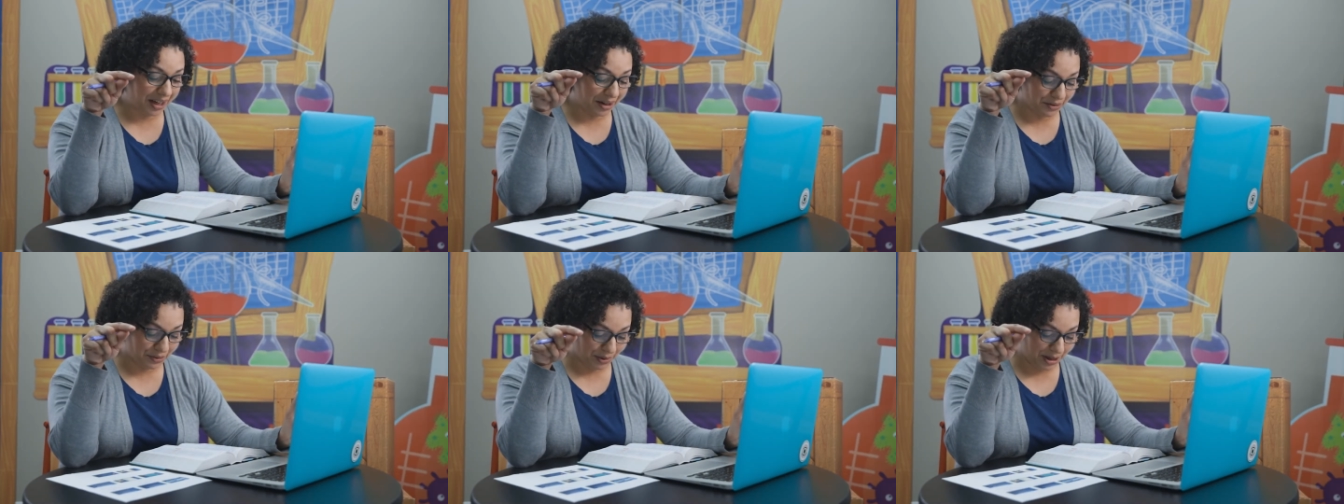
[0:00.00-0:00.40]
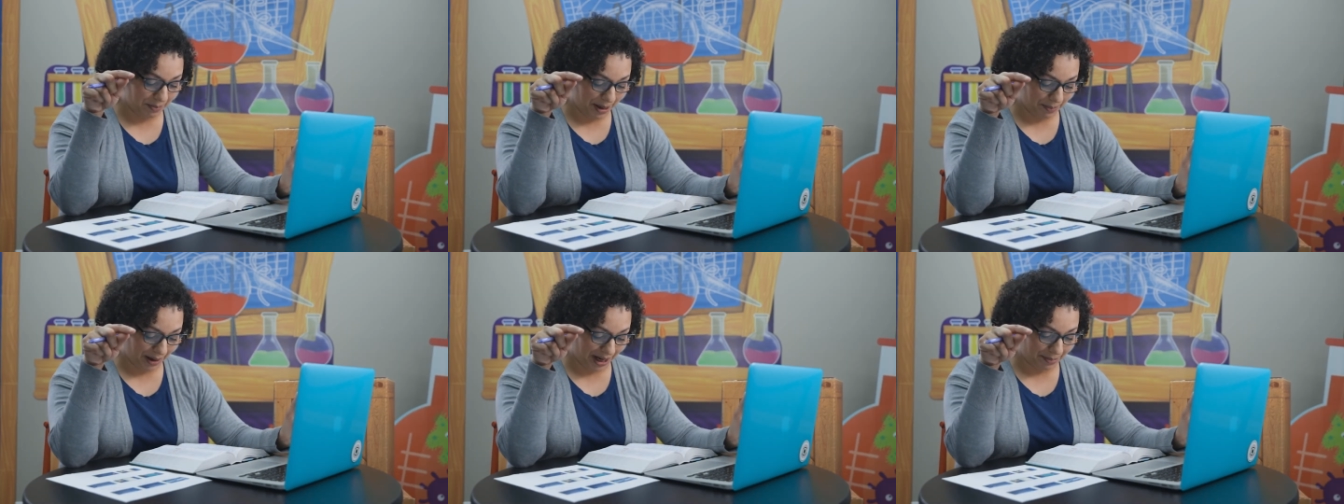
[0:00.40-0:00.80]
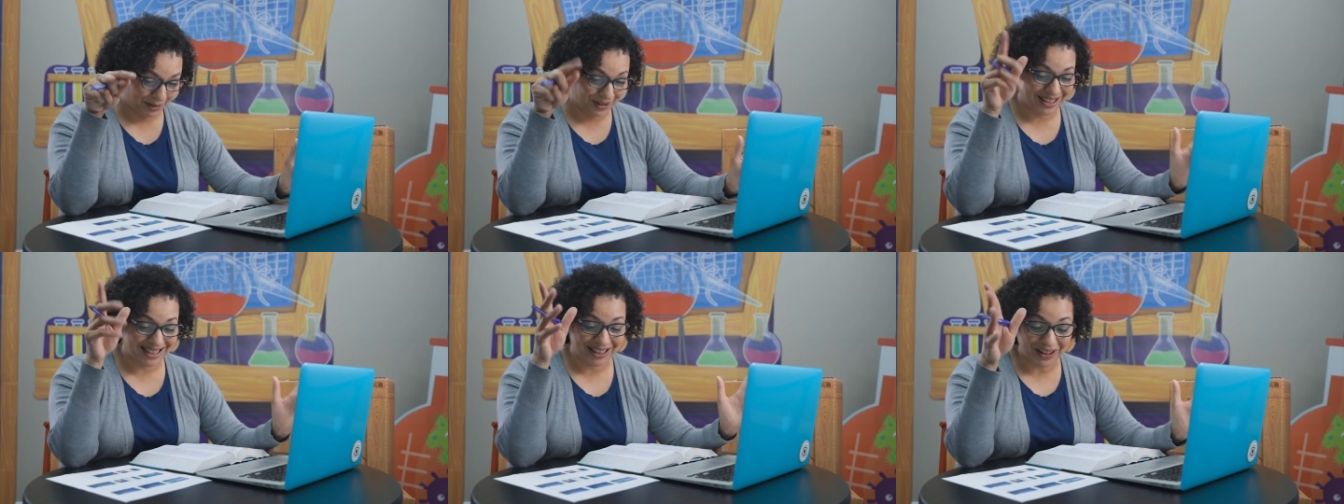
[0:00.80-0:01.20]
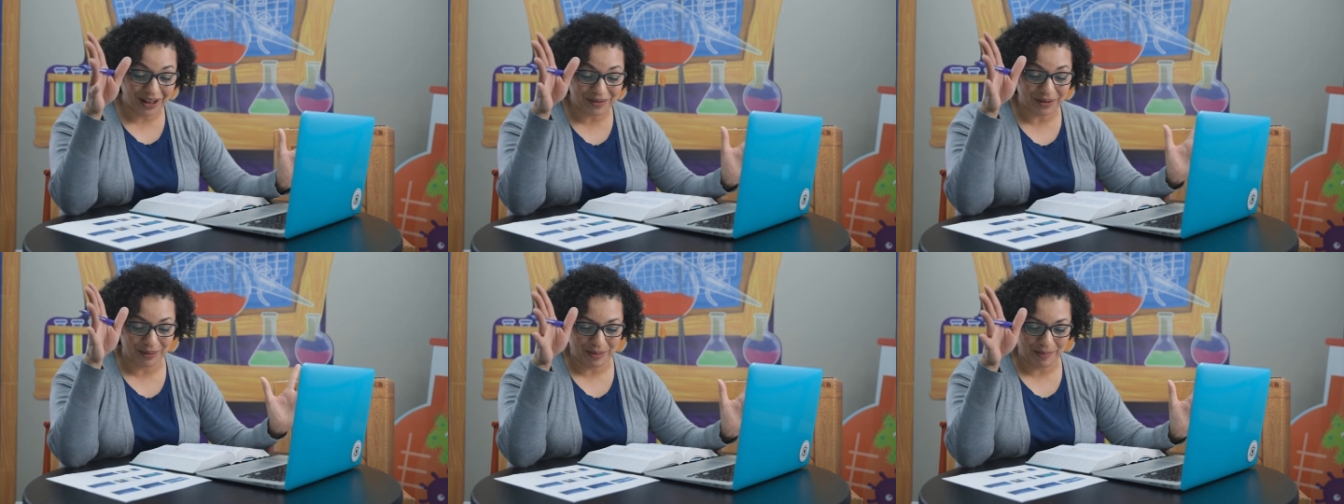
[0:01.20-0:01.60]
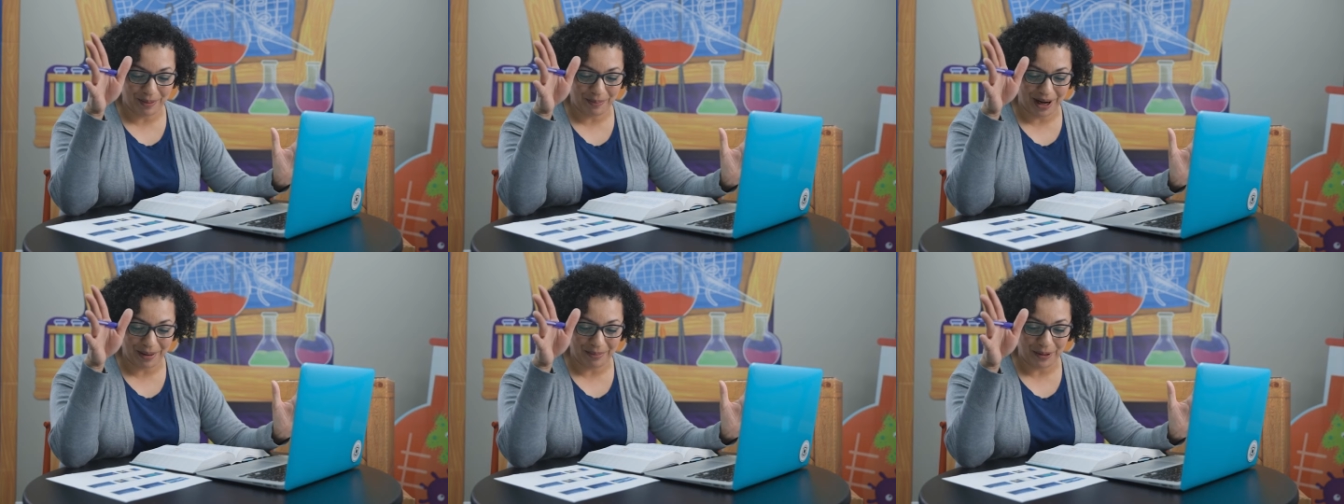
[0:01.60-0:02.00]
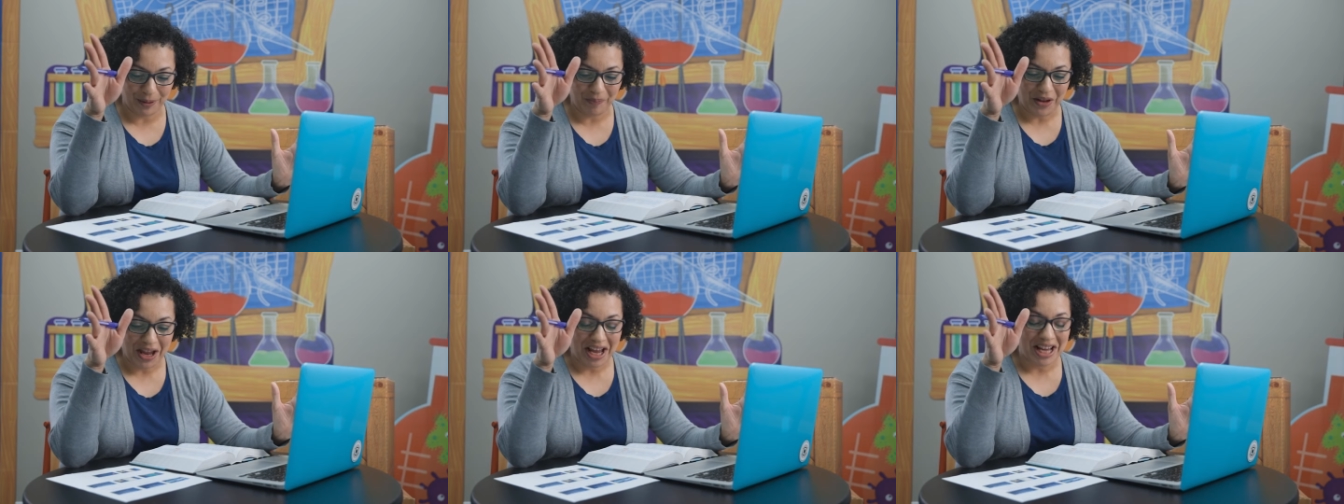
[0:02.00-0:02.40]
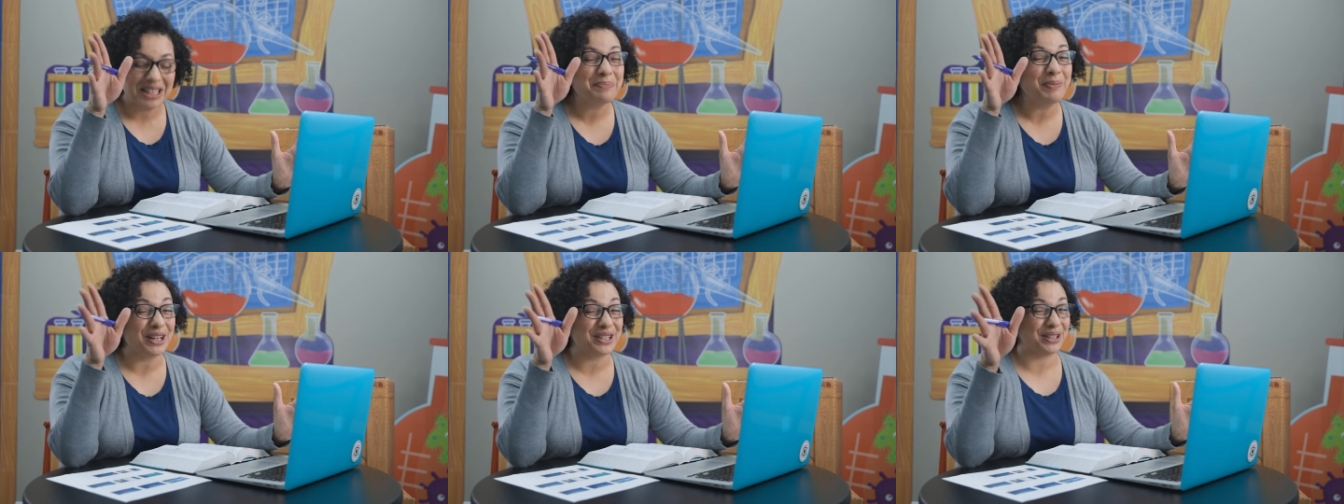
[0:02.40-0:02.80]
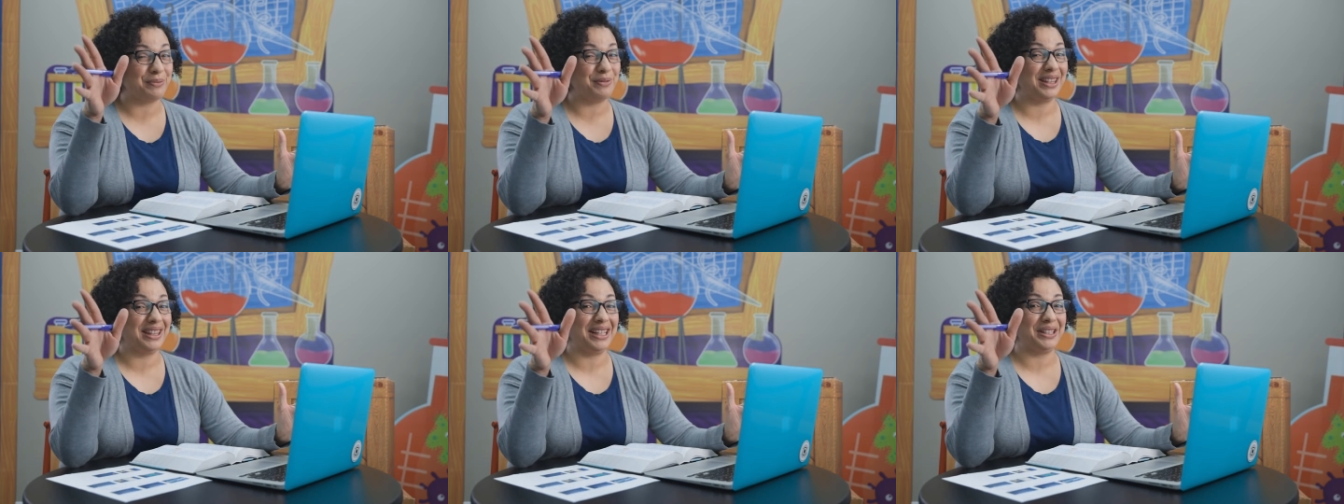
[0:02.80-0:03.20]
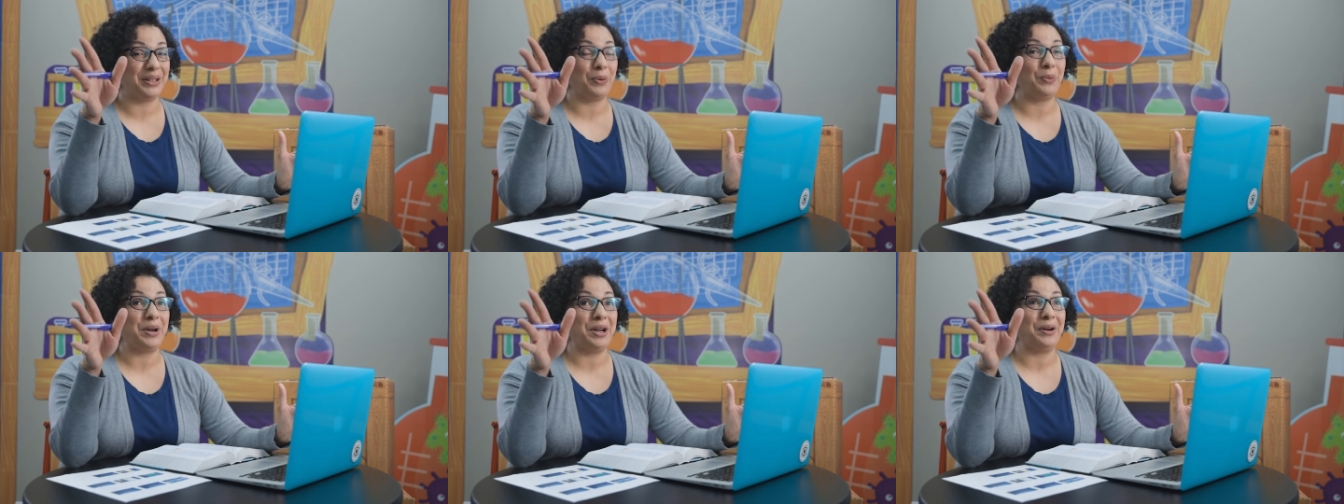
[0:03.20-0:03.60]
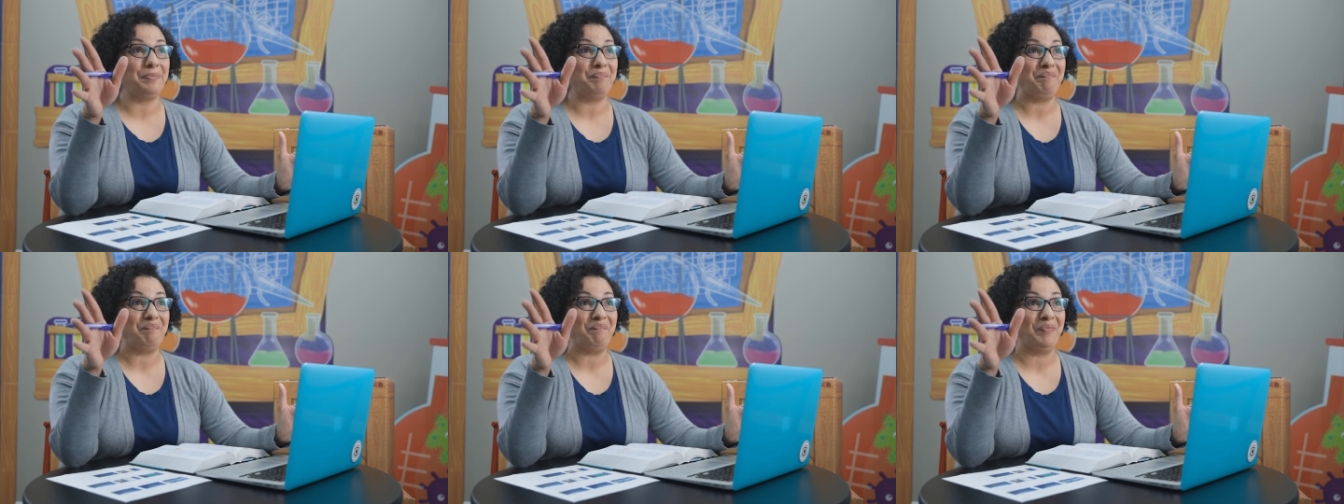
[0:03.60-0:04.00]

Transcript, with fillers: I was reading my Bible because I love to read my Bible, especially when things are weird.